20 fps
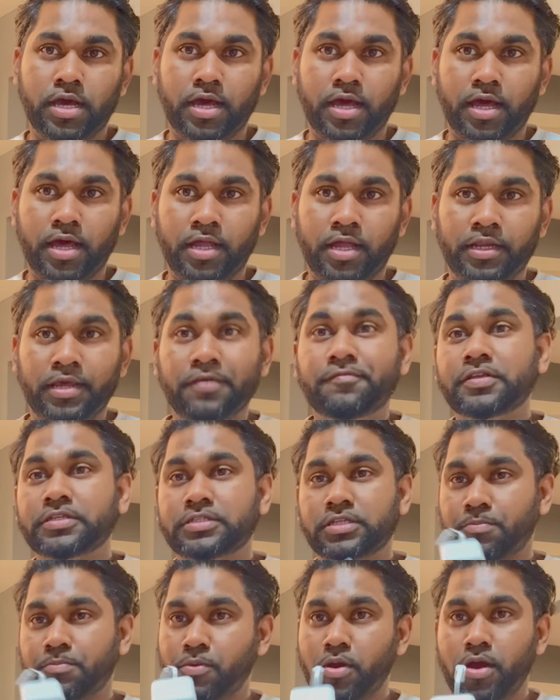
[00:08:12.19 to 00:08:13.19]
And if this
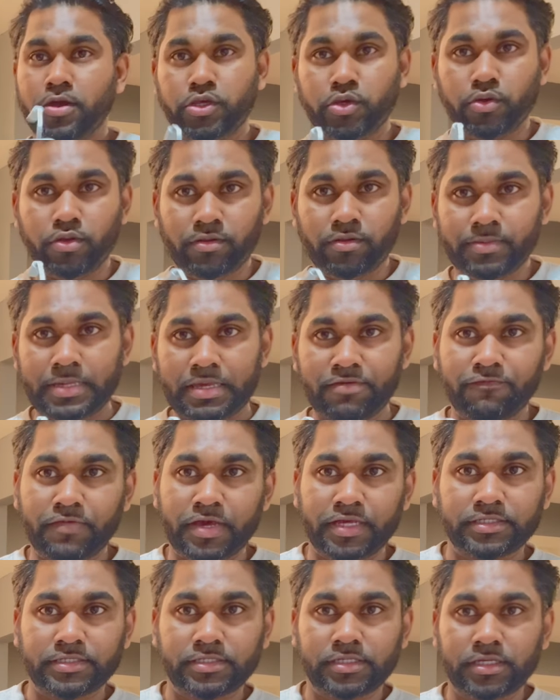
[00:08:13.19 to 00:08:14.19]
is a product you'll
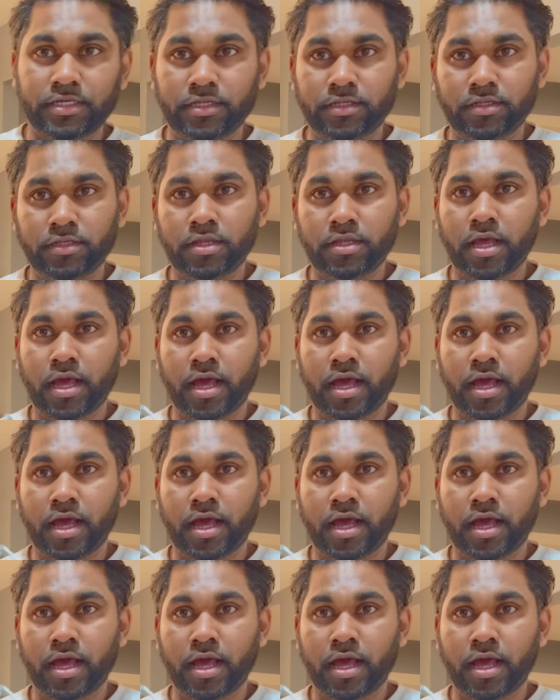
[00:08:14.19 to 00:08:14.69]
invest in,